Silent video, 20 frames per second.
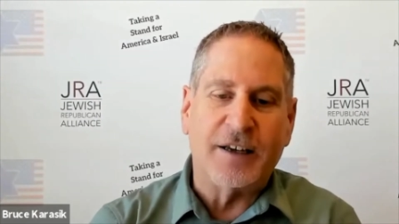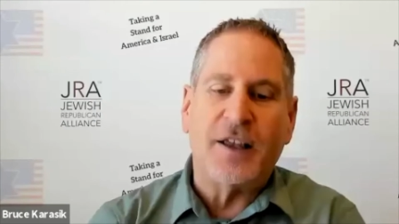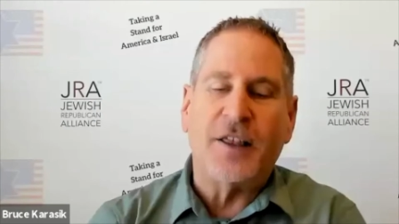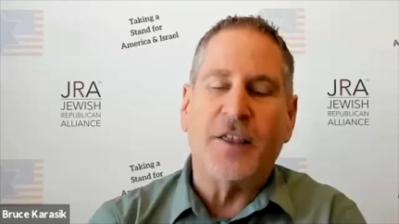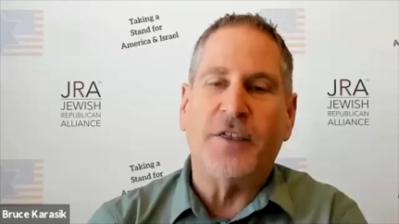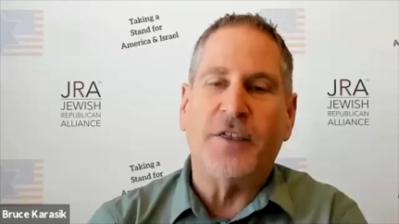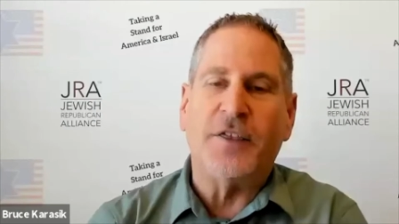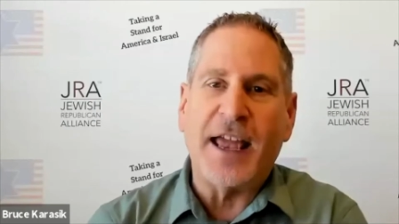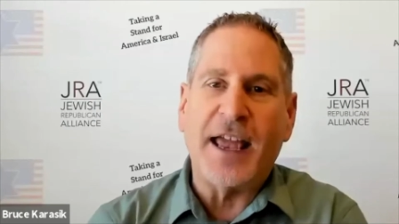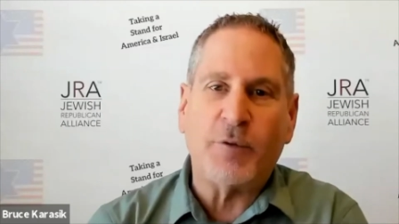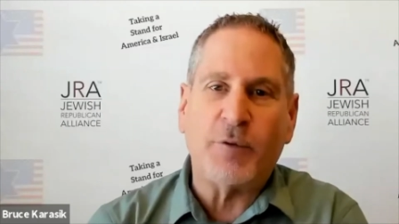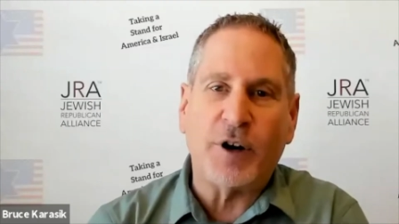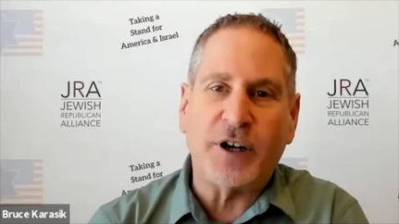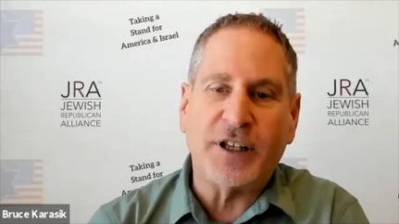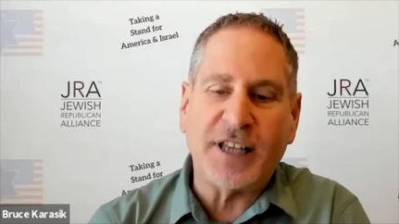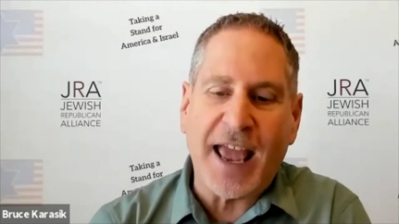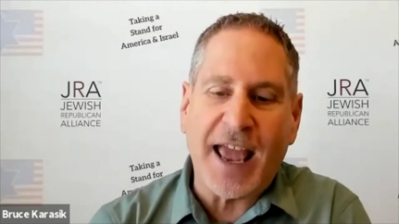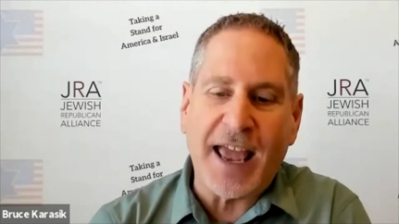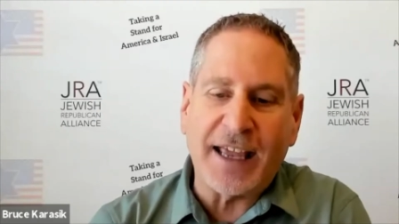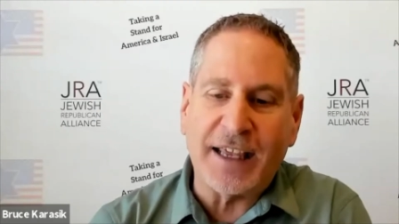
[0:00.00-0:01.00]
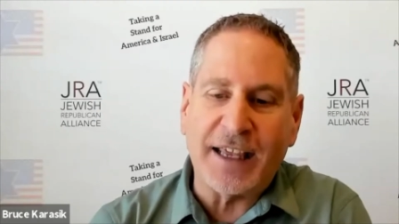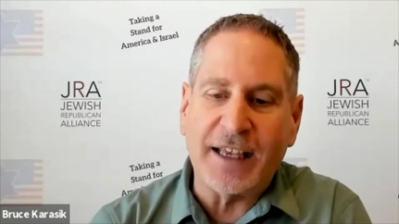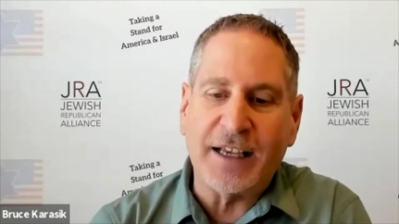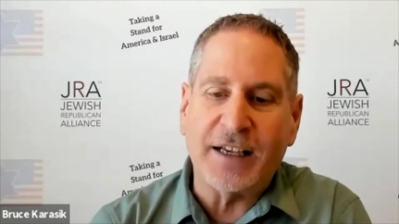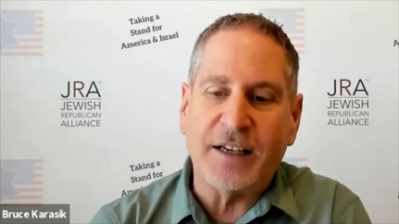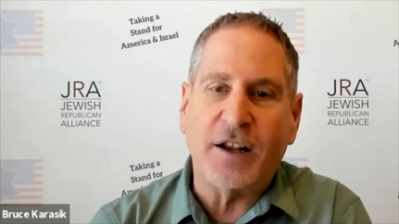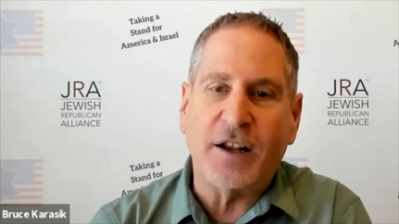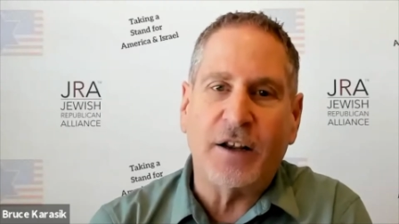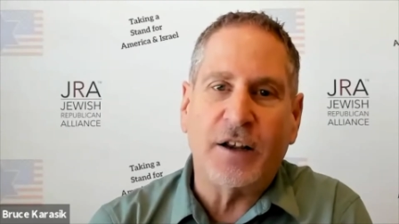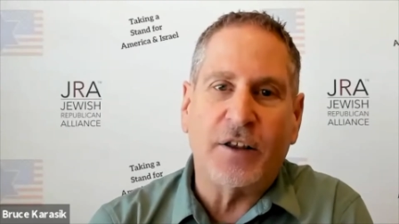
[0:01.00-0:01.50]
They were
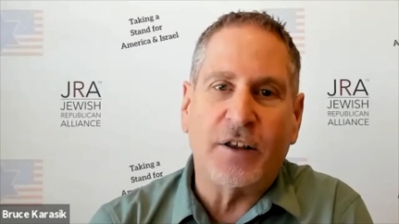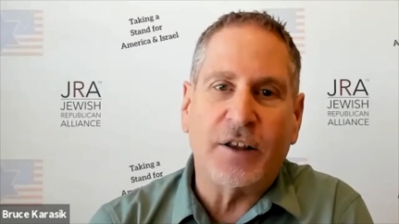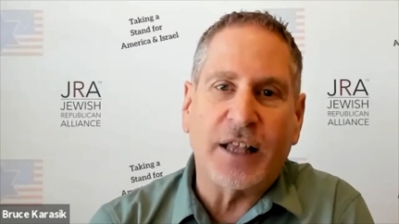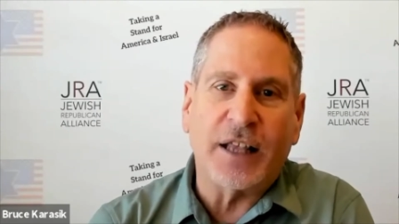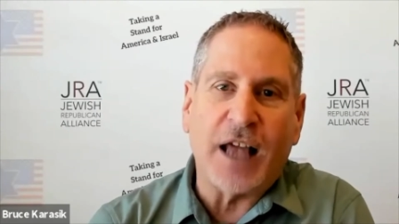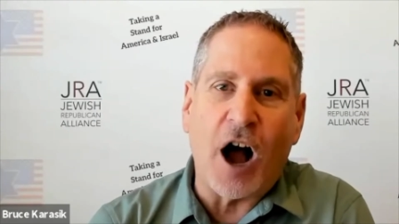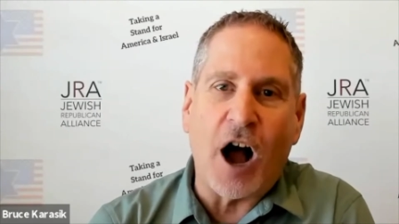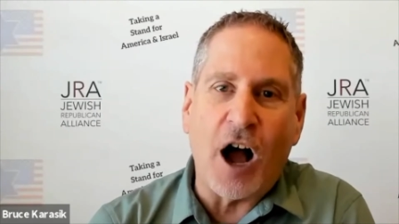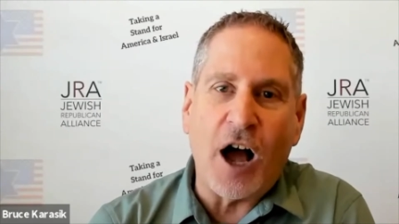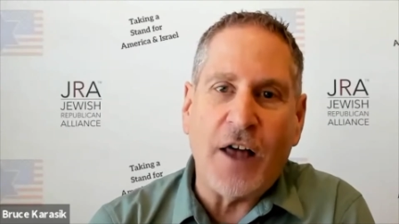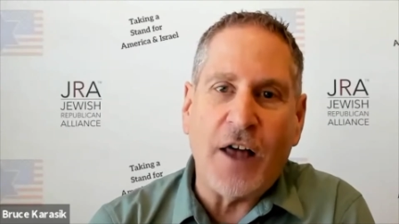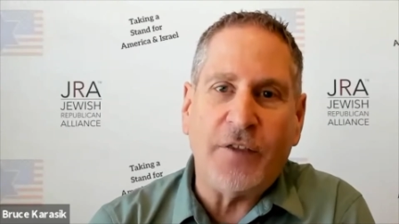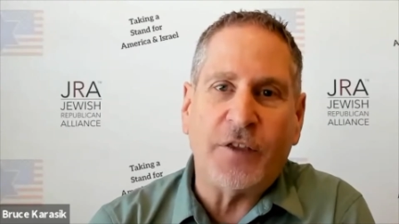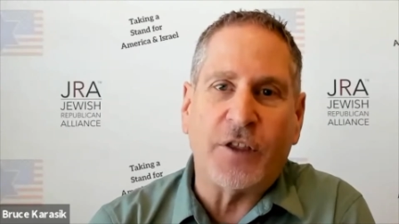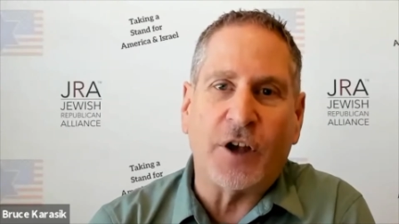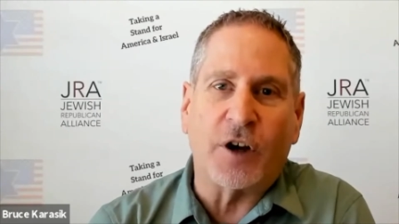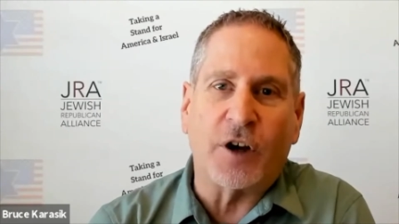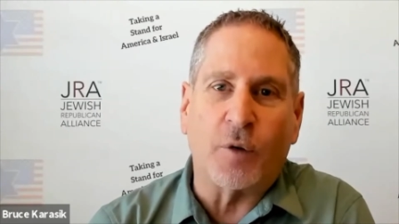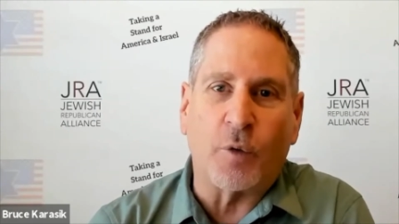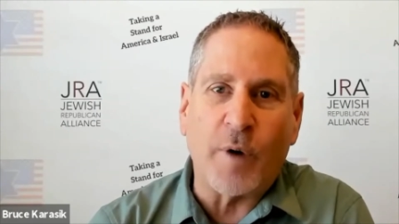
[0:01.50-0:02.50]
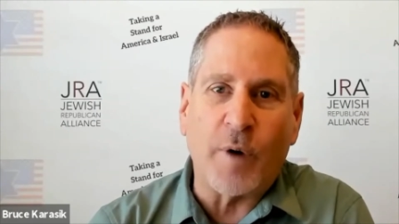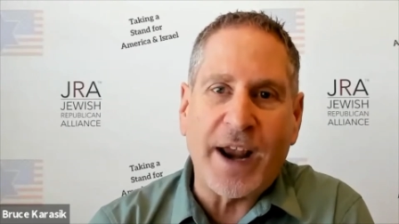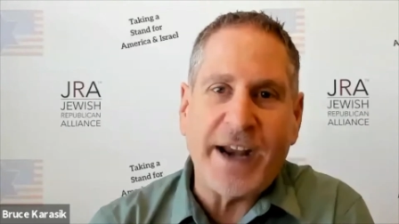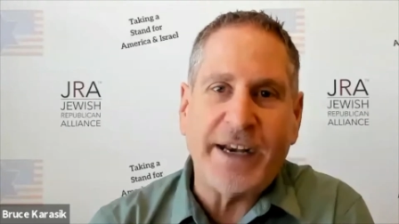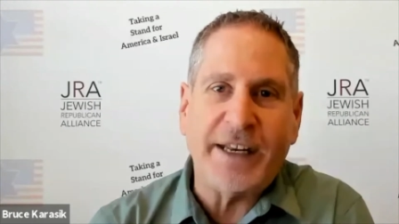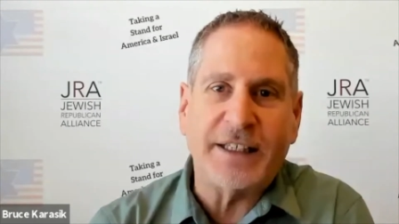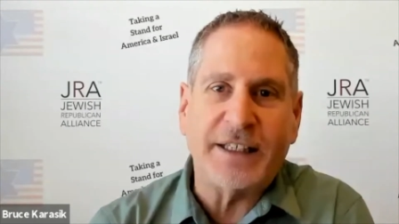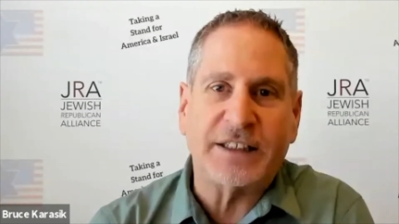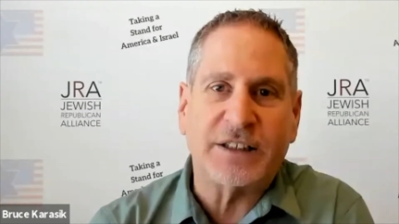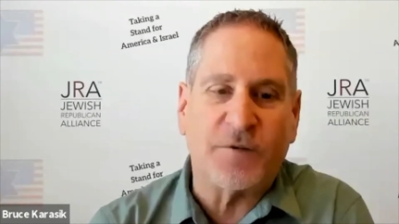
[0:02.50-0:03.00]
taking on the
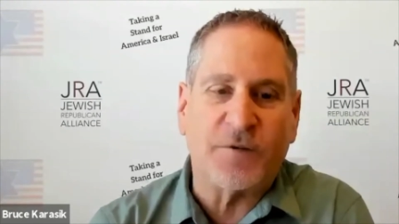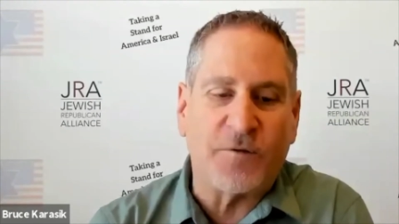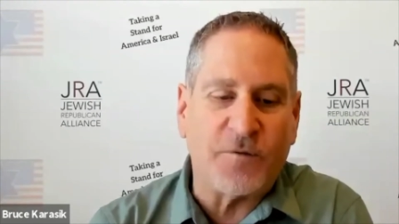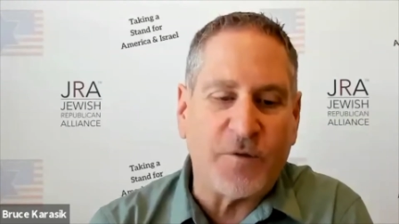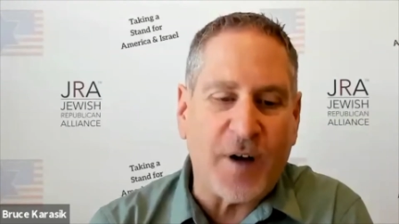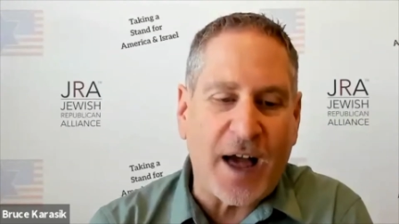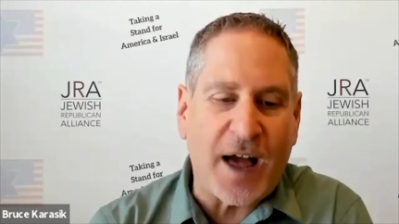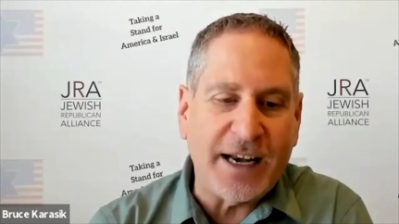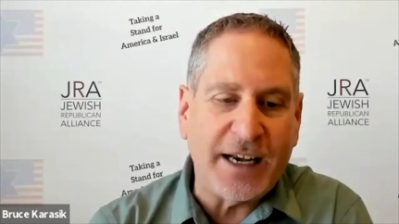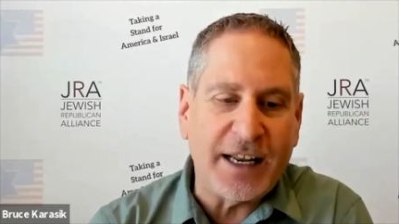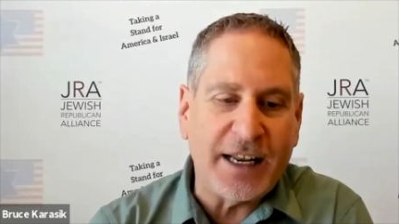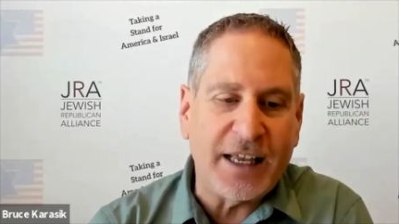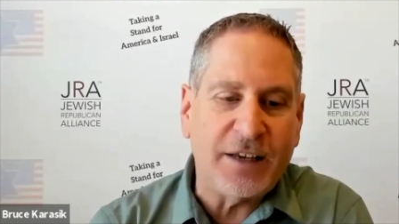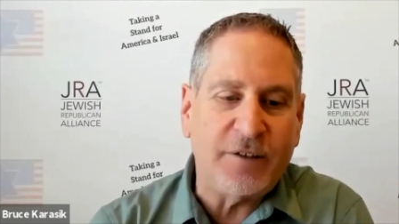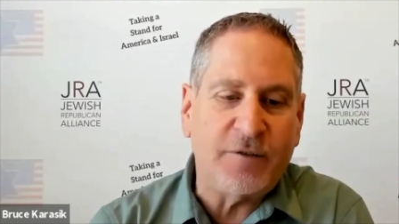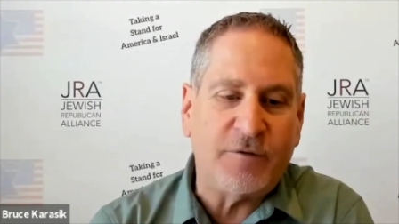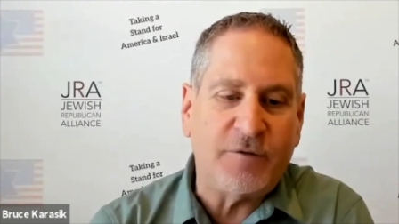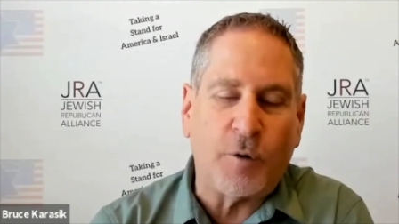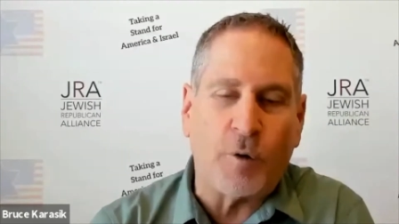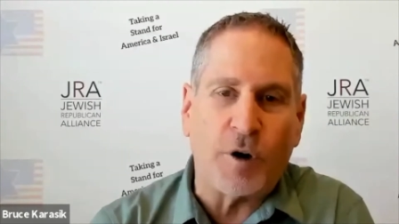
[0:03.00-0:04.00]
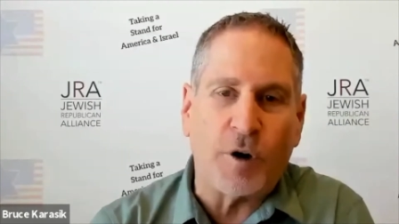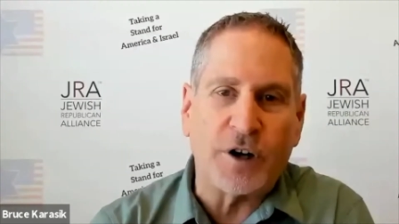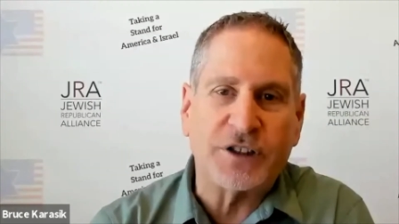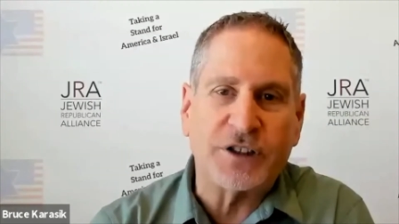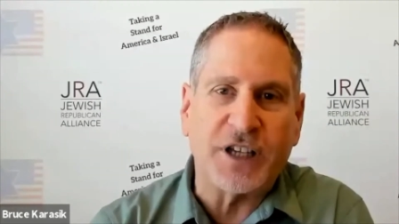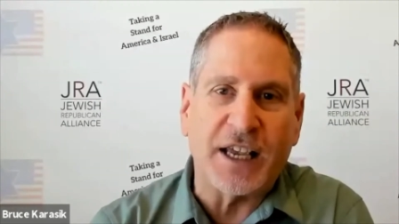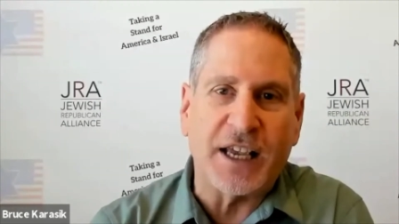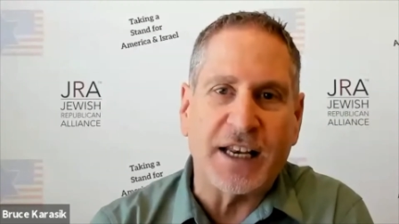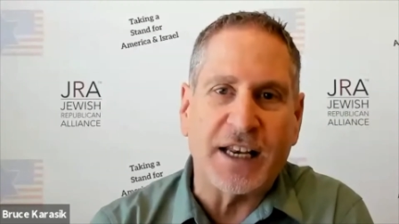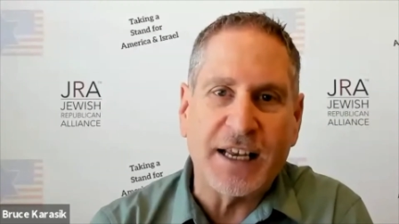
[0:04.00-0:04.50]
greatest fighting
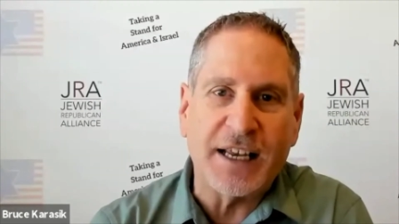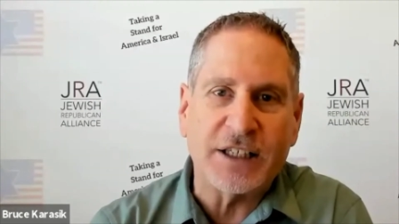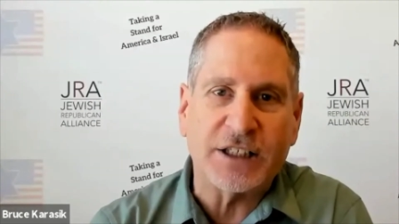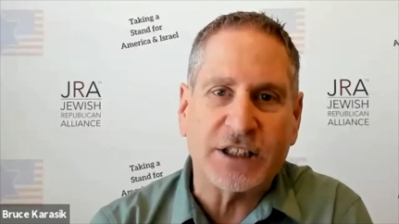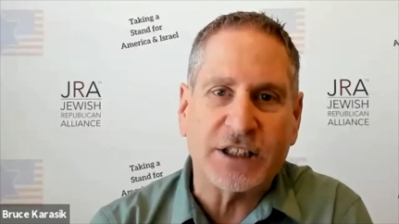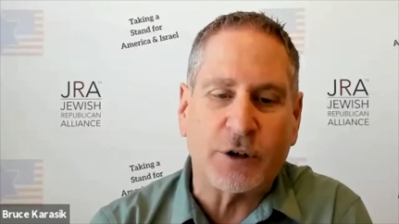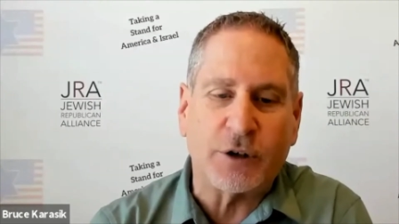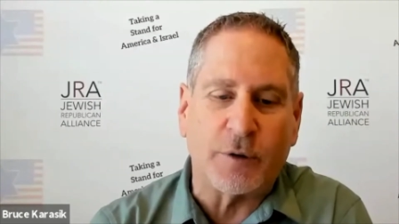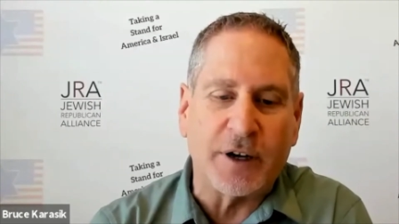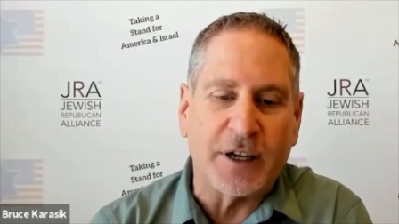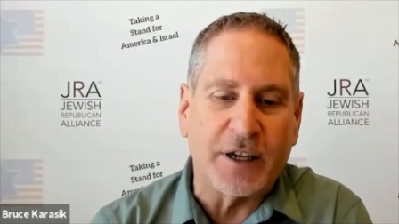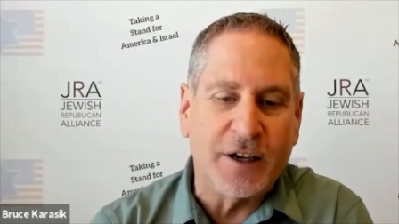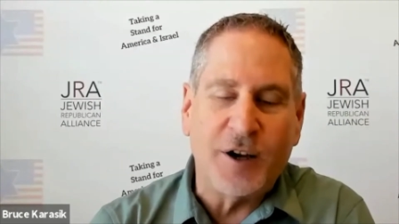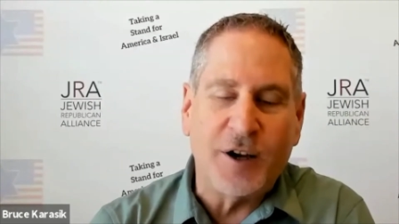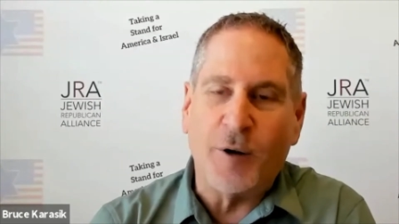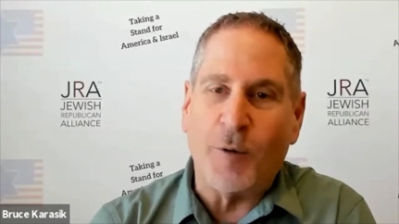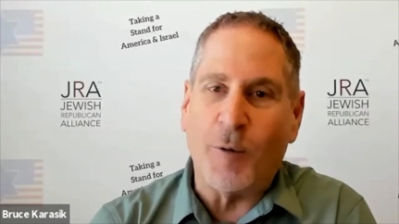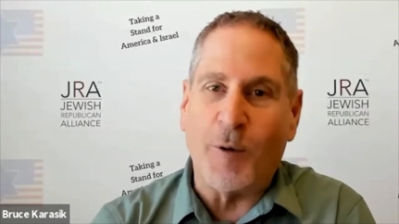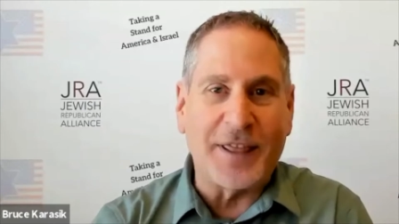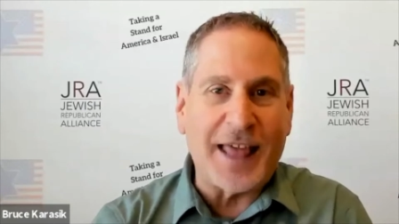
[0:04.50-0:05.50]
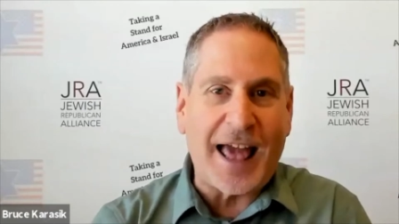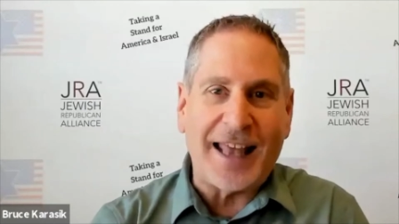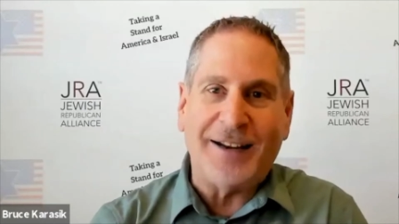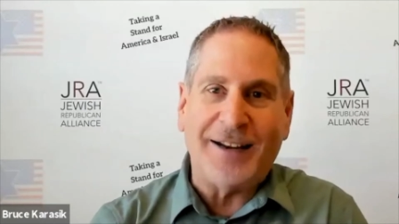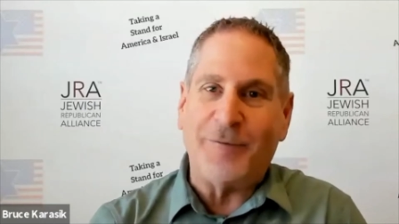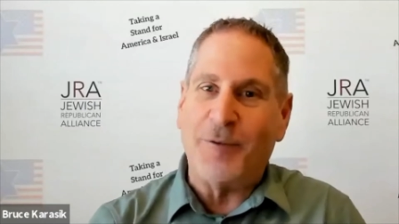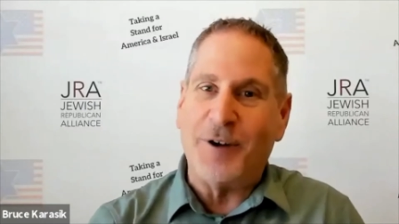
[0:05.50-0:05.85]
force in history without,